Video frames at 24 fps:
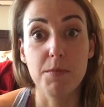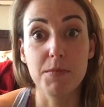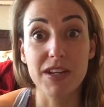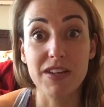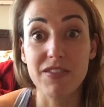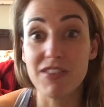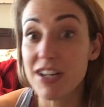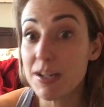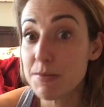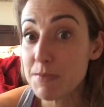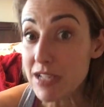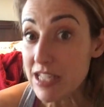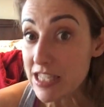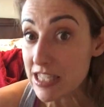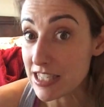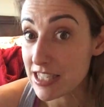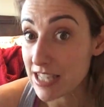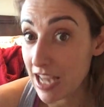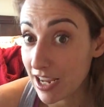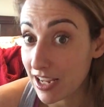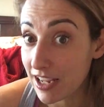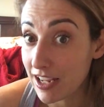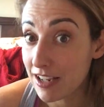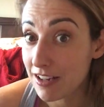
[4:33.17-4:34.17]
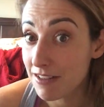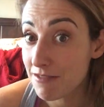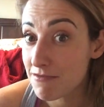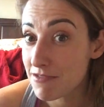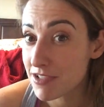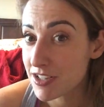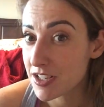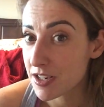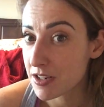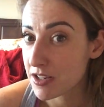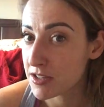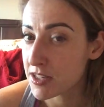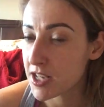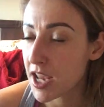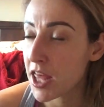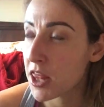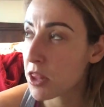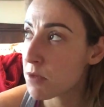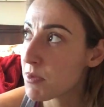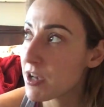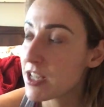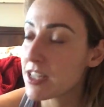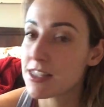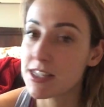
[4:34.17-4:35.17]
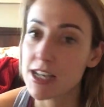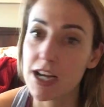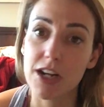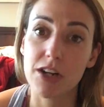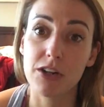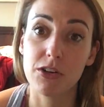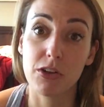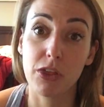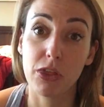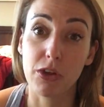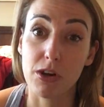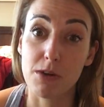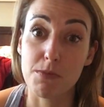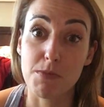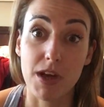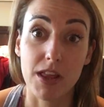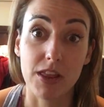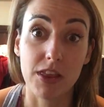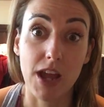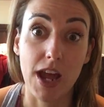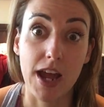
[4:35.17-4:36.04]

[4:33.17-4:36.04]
Even in my second, is either my second or third month,